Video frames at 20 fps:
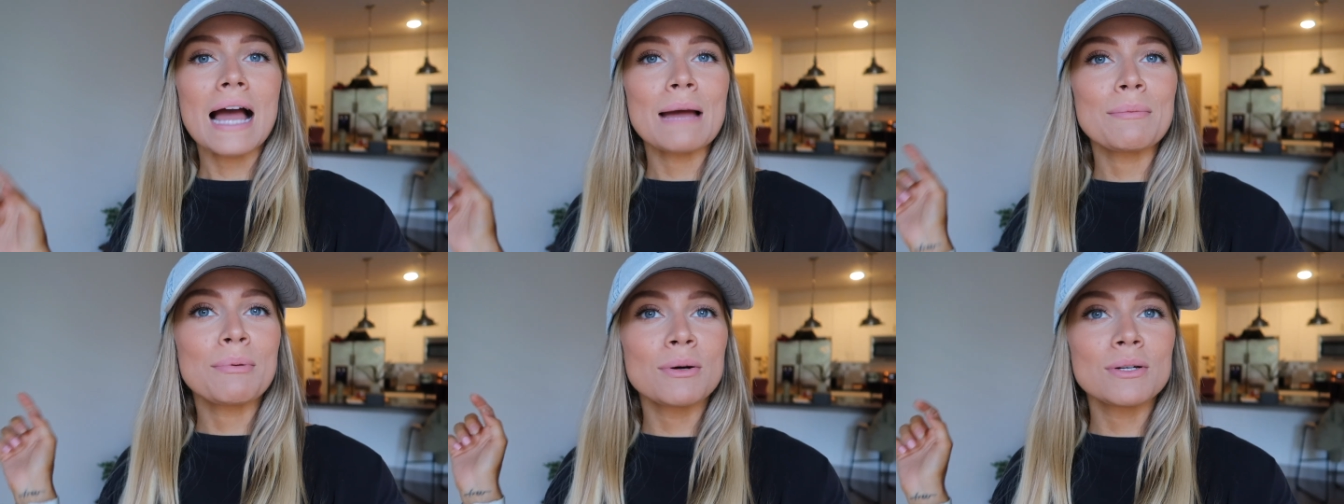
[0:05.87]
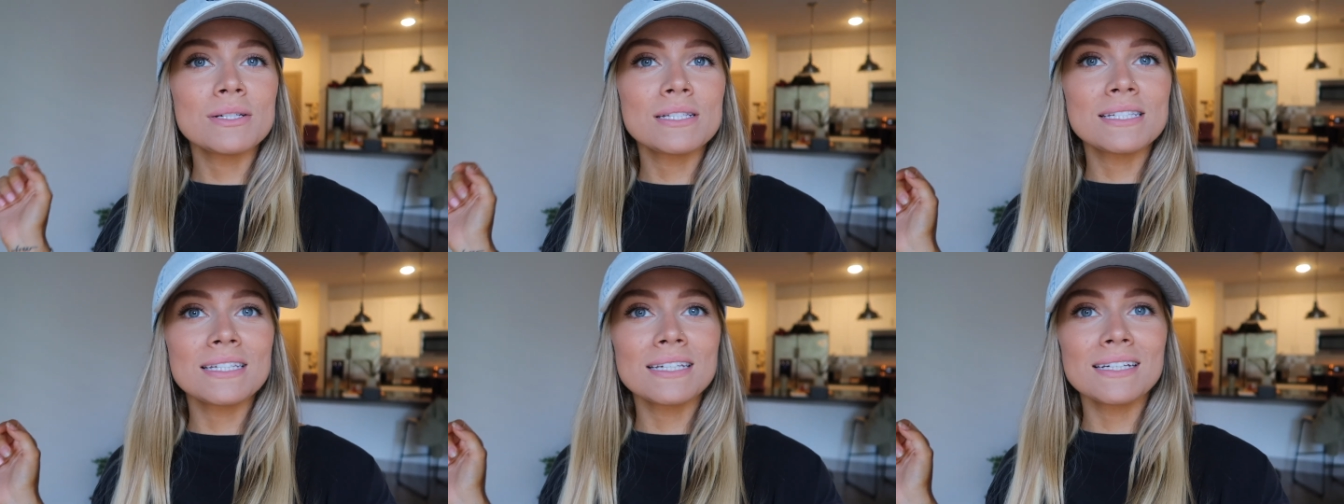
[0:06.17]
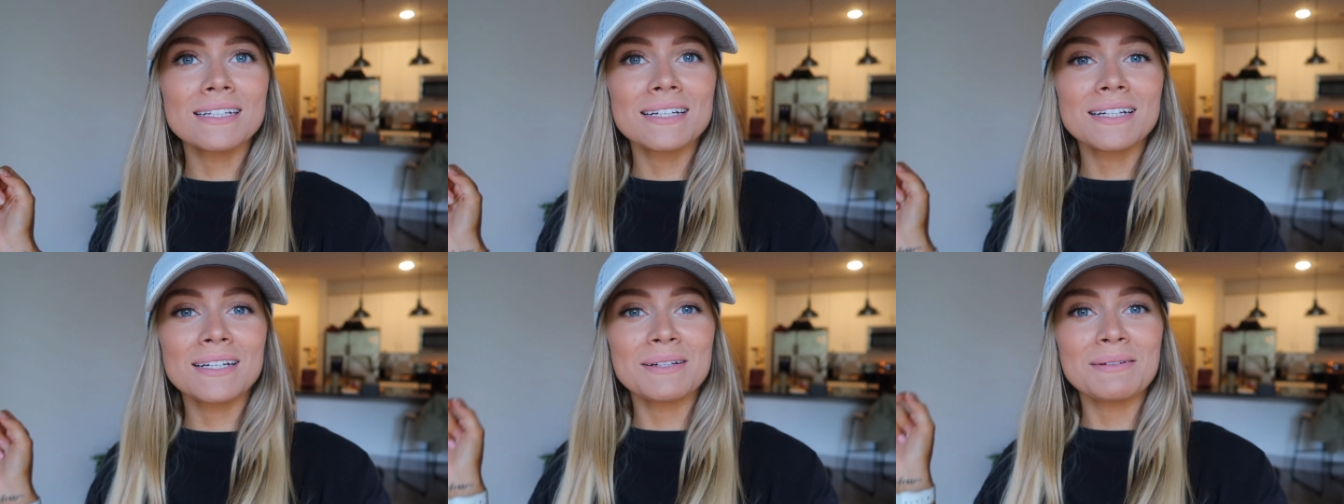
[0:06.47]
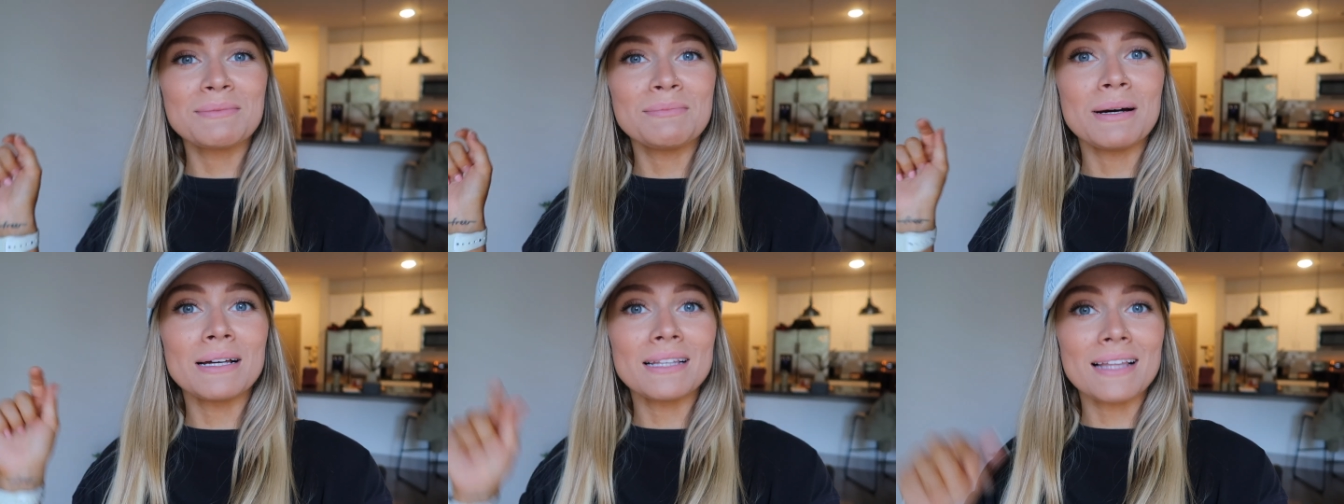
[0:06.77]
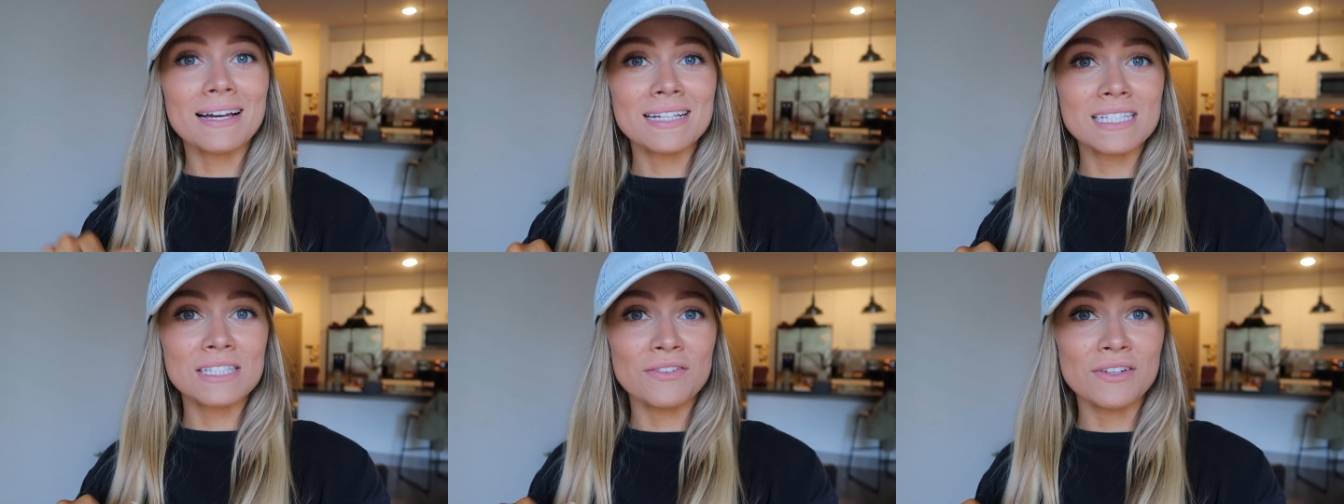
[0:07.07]
I posted my
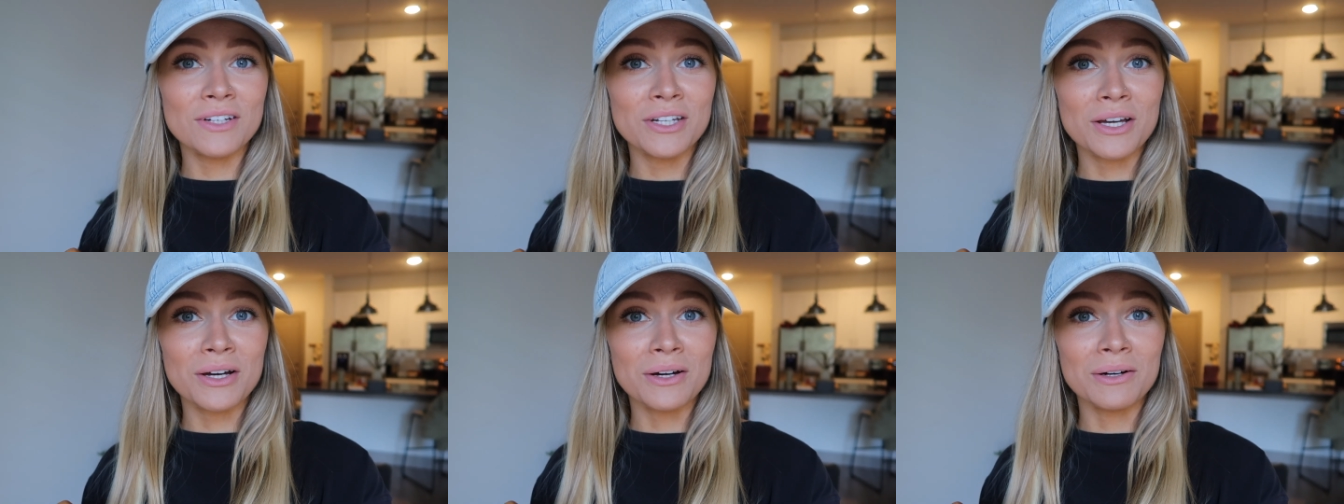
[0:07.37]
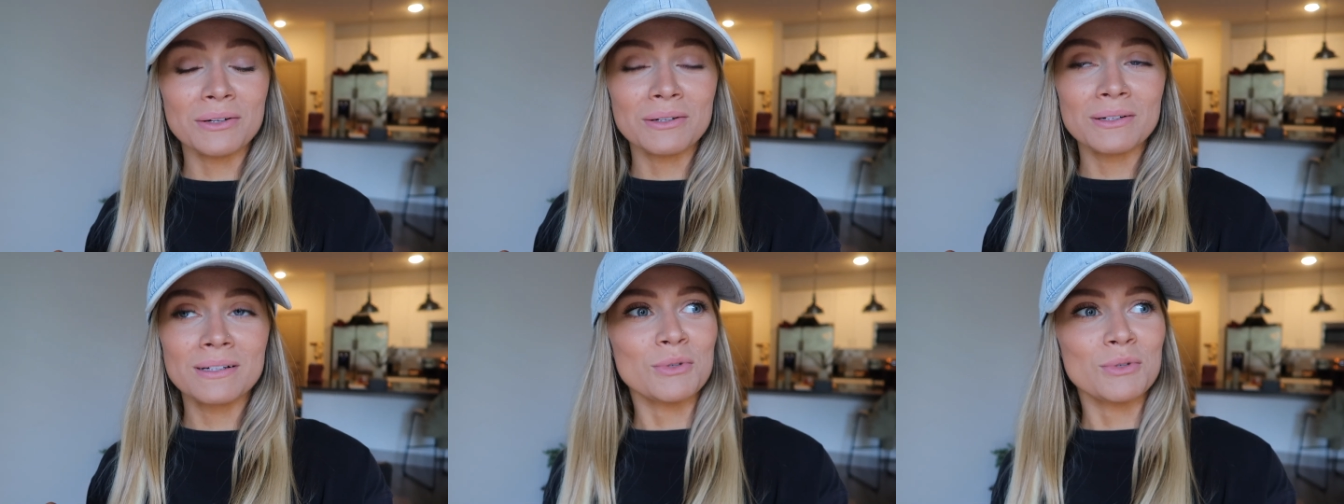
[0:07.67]
last video,